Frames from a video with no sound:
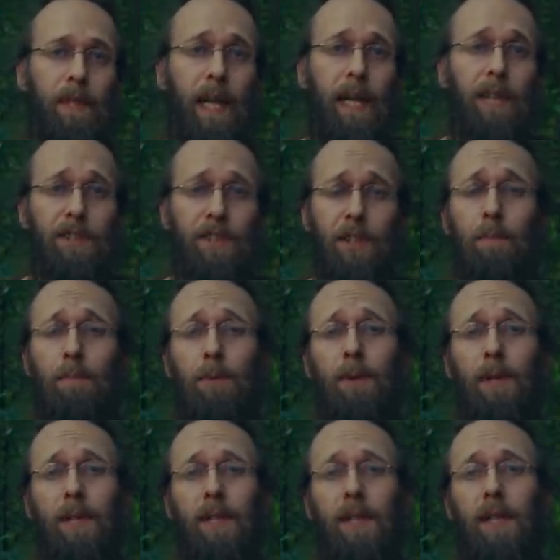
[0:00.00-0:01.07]
And at some
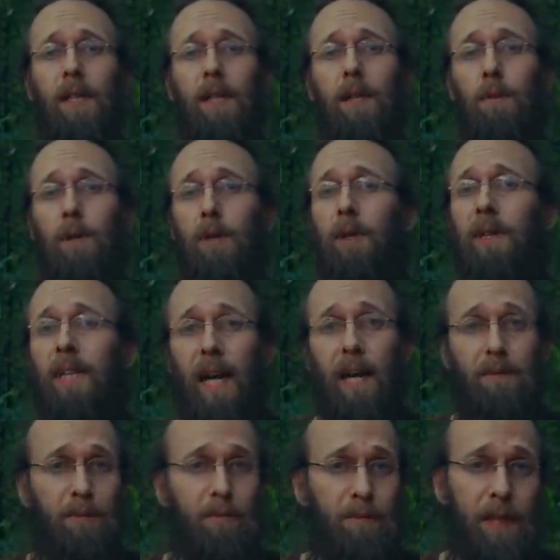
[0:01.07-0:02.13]
point, we're going to
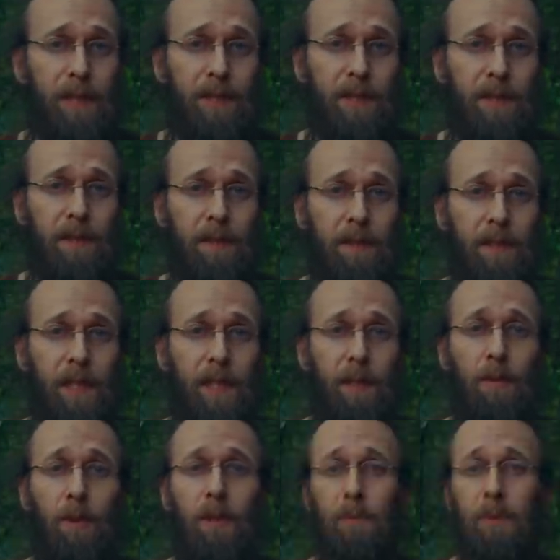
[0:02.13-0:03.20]
have to face it. And the
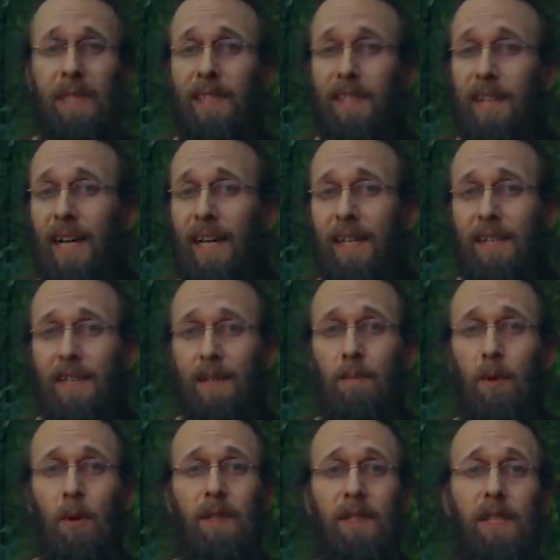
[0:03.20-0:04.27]
more that we deny it, the
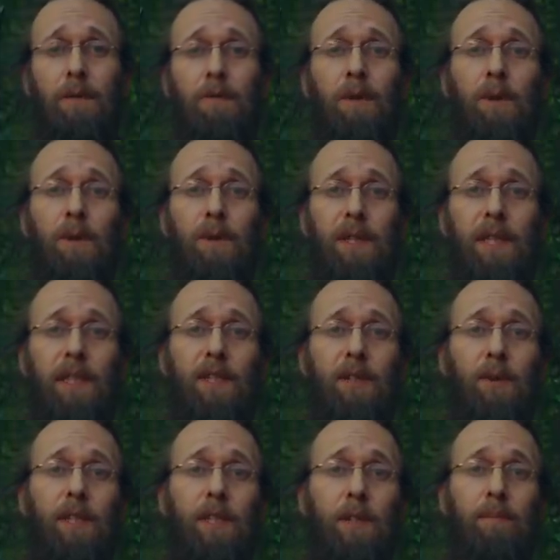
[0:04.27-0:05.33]
more difficult it's
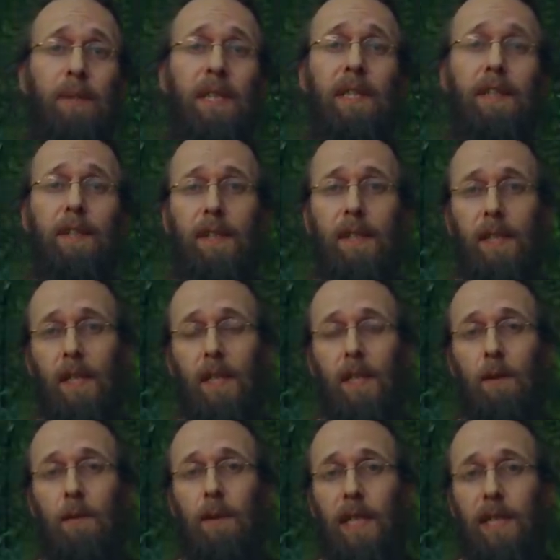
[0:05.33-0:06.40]
going to be
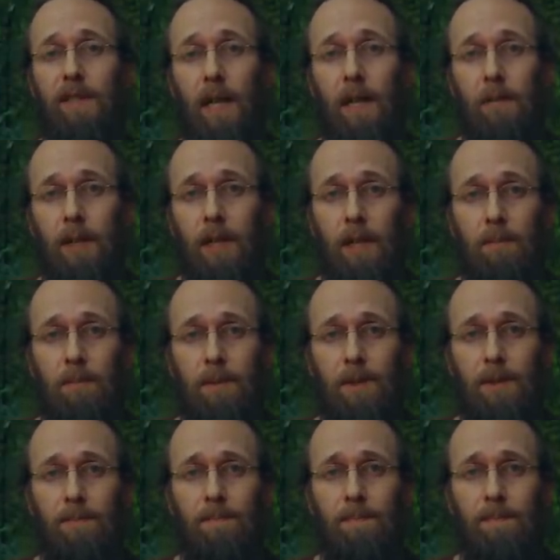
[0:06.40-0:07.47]
when that time
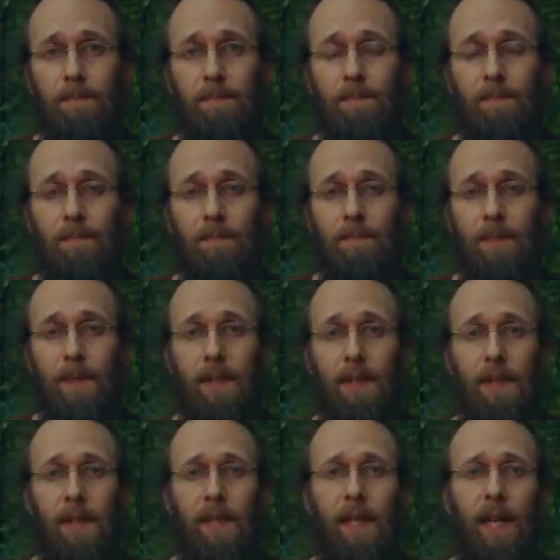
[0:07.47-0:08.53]
comes.
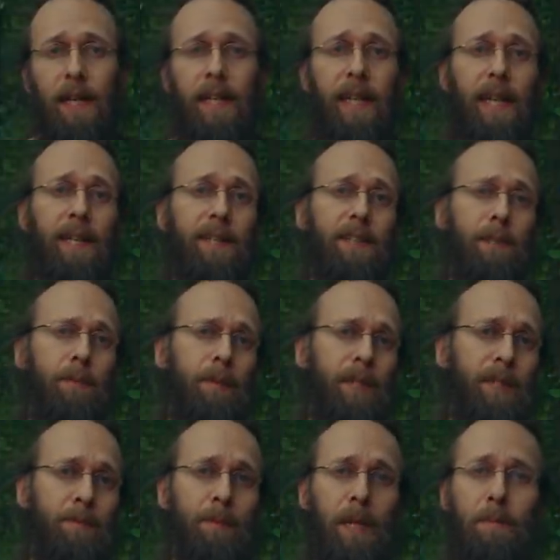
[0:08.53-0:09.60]
And again, some of
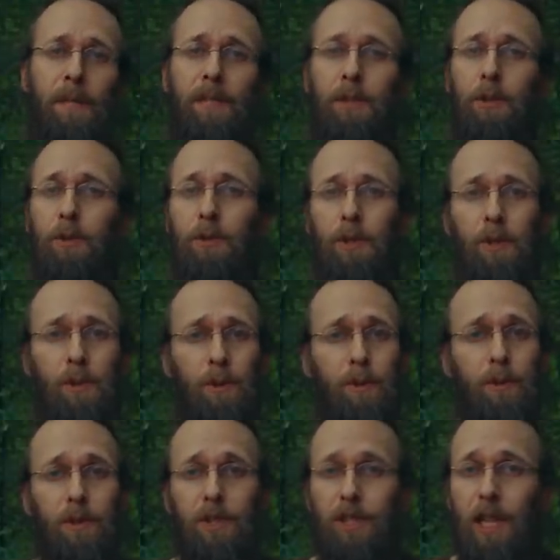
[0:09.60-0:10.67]
this may be due
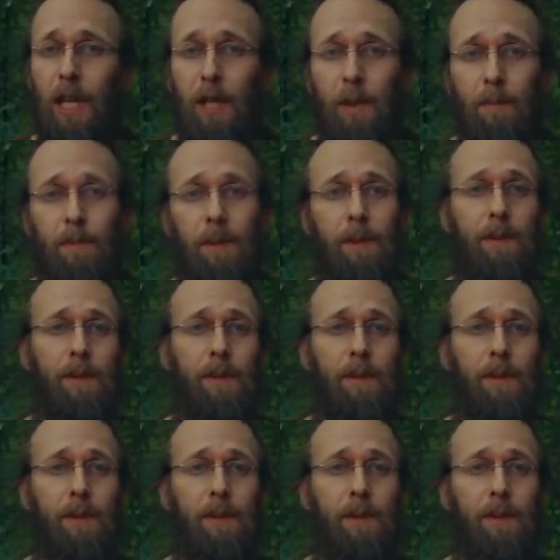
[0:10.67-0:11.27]
to shame.